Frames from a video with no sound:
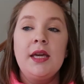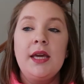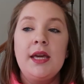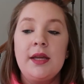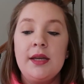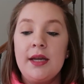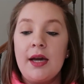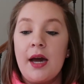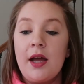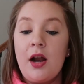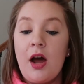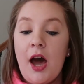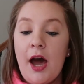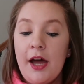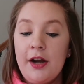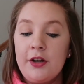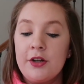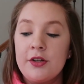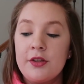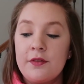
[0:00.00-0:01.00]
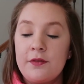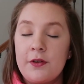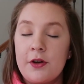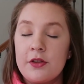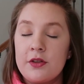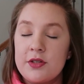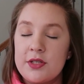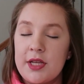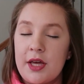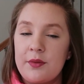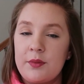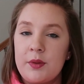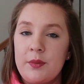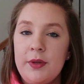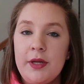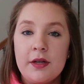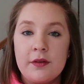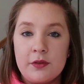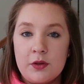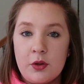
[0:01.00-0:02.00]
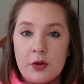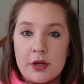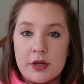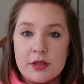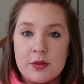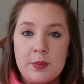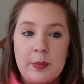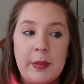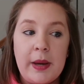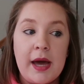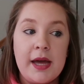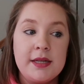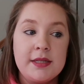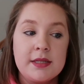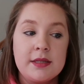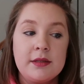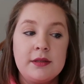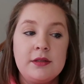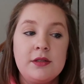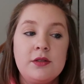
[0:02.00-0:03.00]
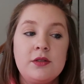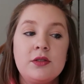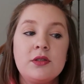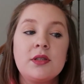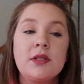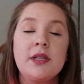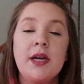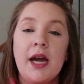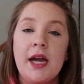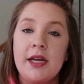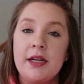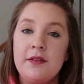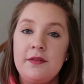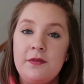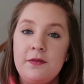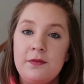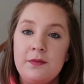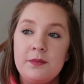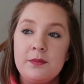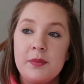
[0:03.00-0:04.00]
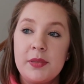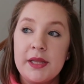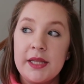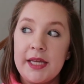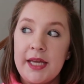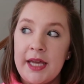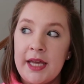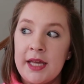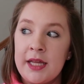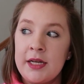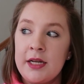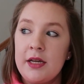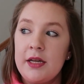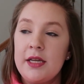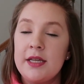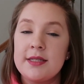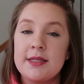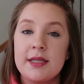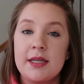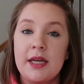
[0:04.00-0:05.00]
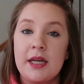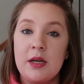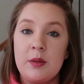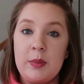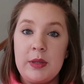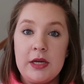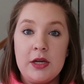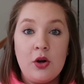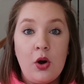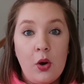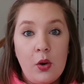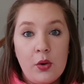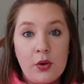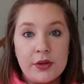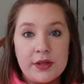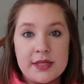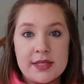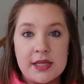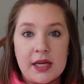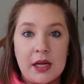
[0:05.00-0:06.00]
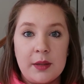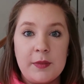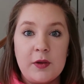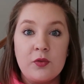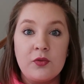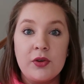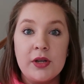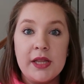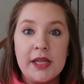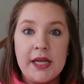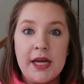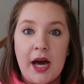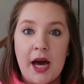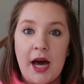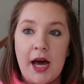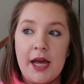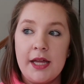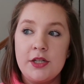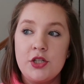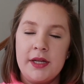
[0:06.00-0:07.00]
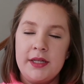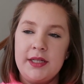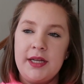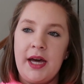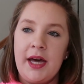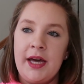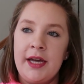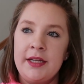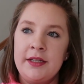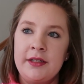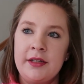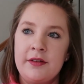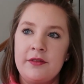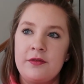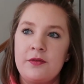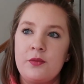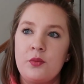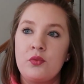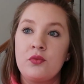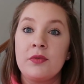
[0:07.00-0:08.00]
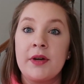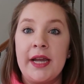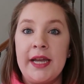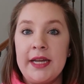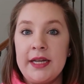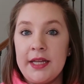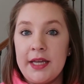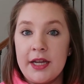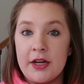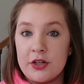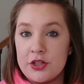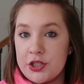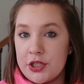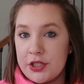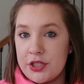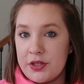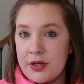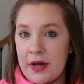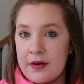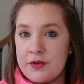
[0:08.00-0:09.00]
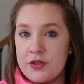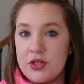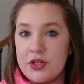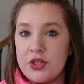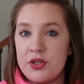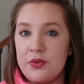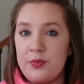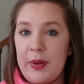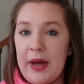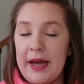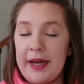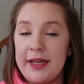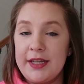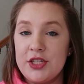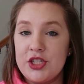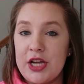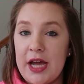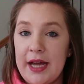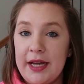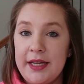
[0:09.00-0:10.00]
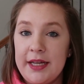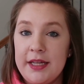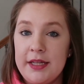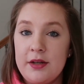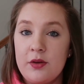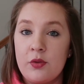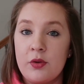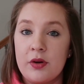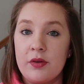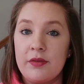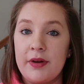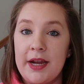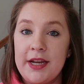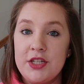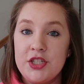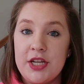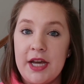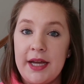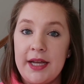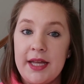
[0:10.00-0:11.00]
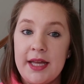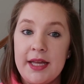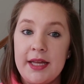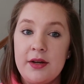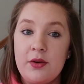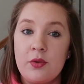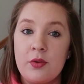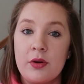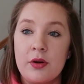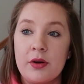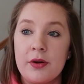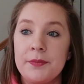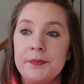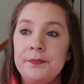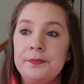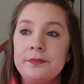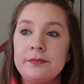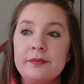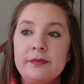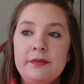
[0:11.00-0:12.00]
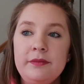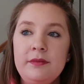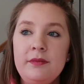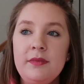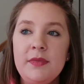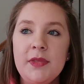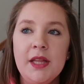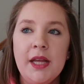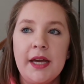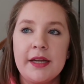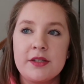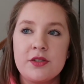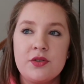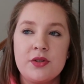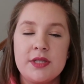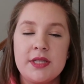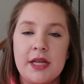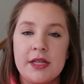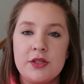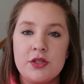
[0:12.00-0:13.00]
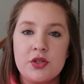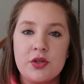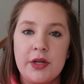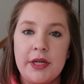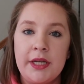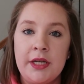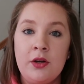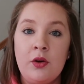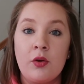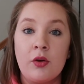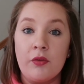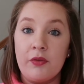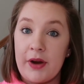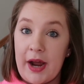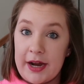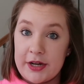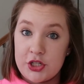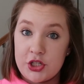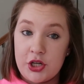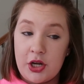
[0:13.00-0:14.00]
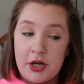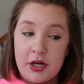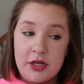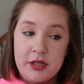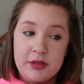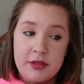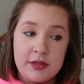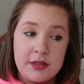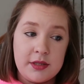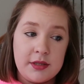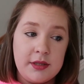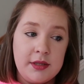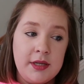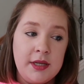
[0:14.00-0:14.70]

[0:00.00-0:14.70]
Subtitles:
It got hotter the farther south we went, of course, but kind of plan, is it gonna be cold? Is it gonna be really hot? What kind of rain gear should you have? Should you pack a jacket or a rain jacket or extra sunscreen or rash guards?